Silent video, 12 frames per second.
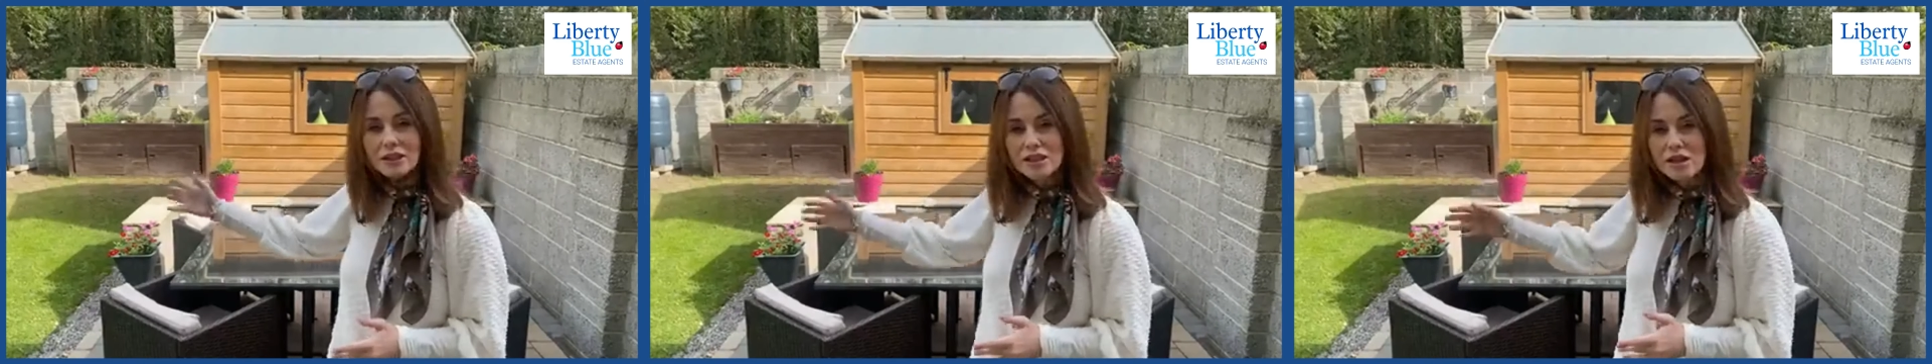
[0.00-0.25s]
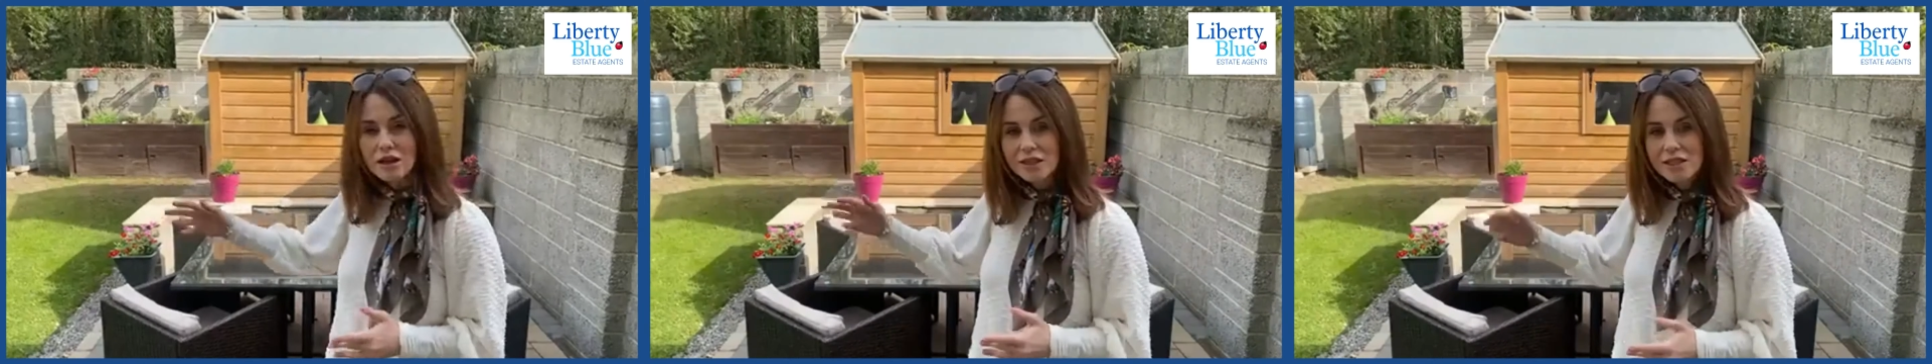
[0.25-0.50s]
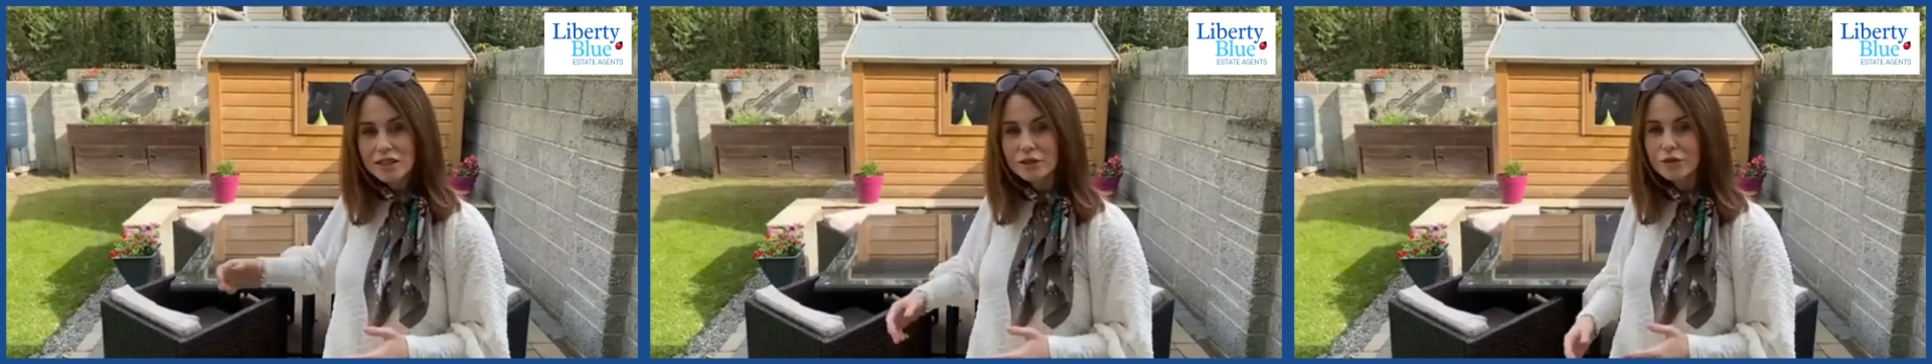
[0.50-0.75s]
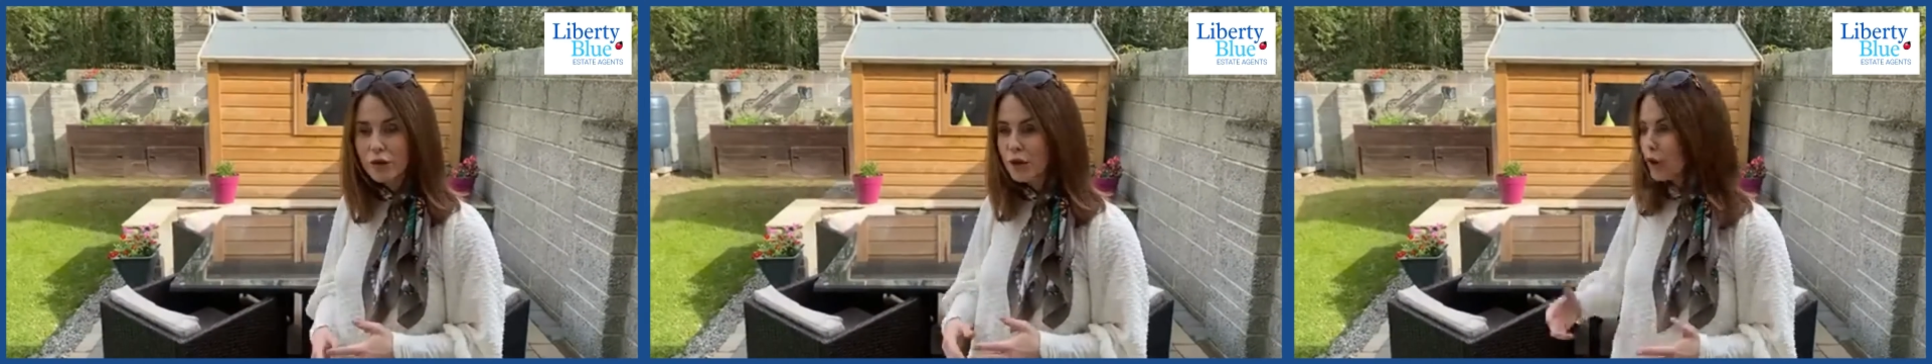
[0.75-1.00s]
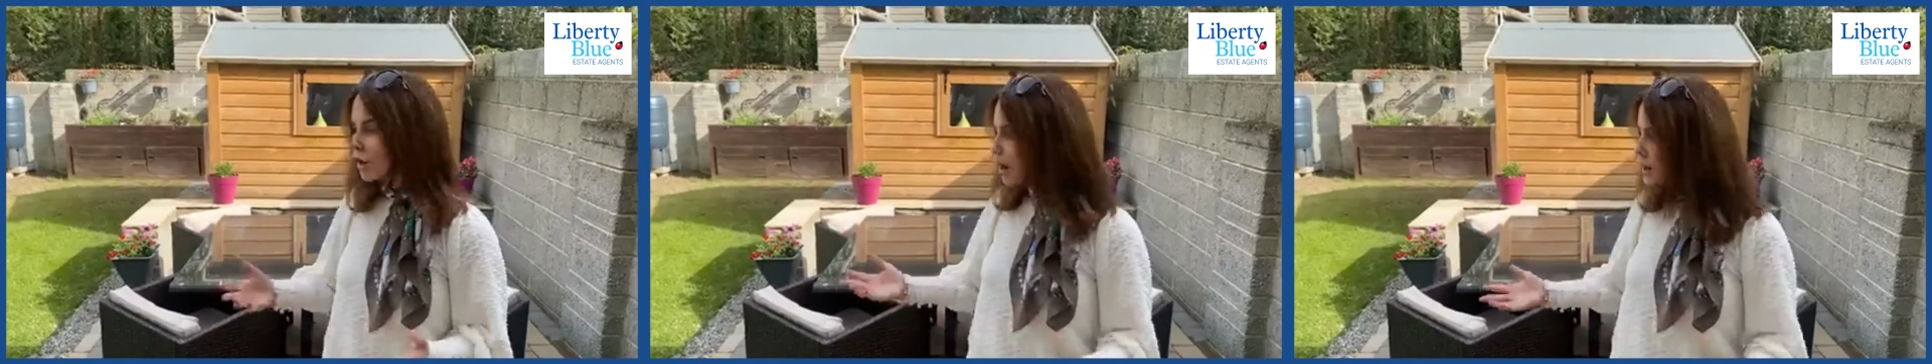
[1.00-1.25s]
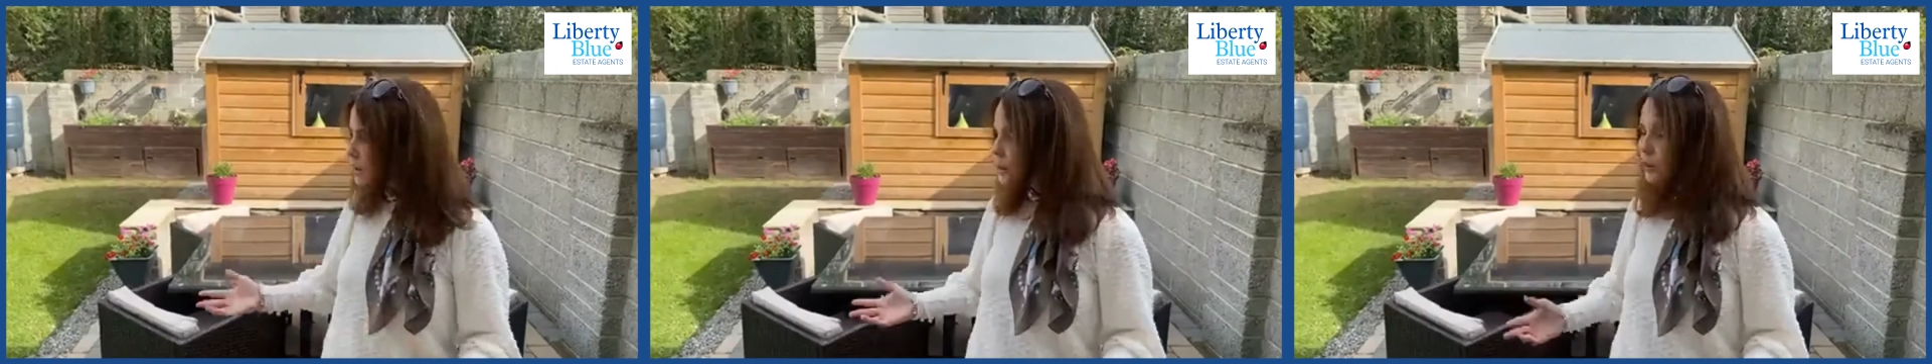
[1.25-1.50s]
It's ideal for your
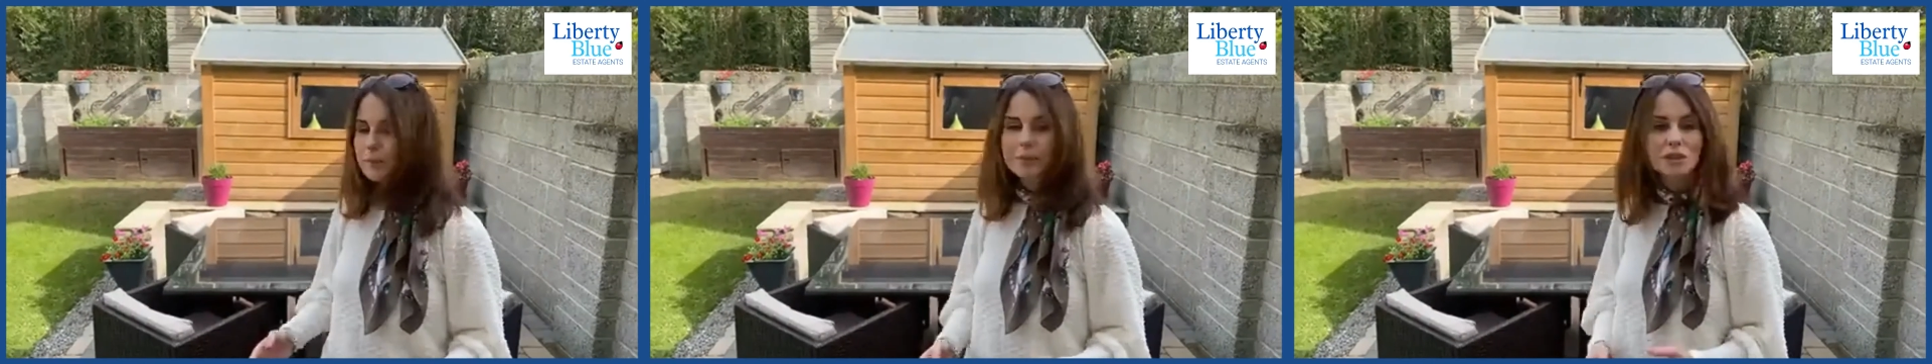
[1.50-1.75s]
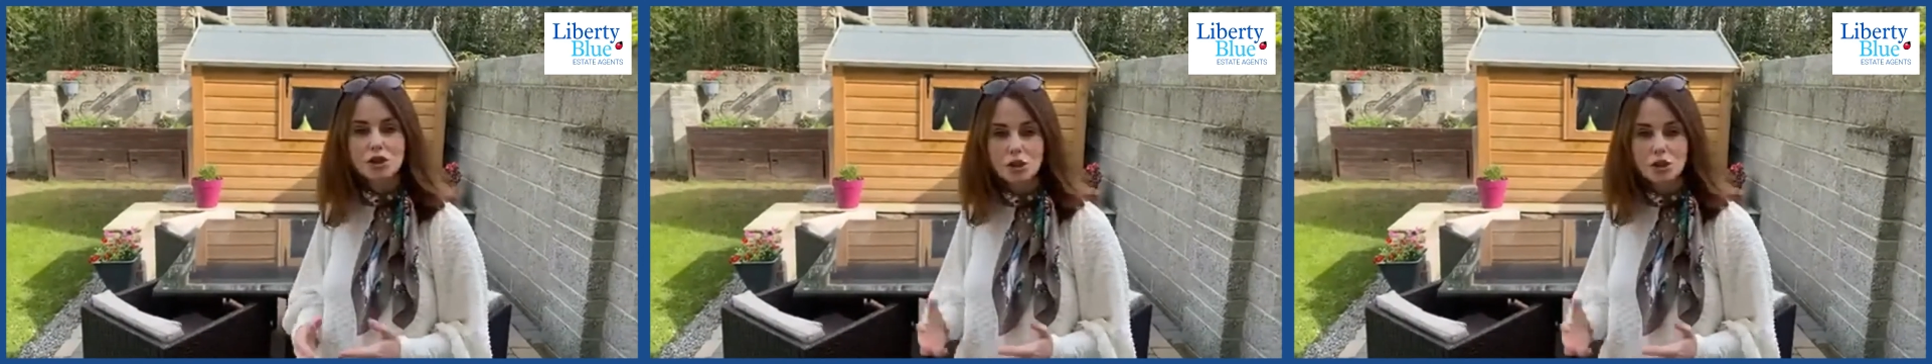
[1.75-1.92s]
garden equipment,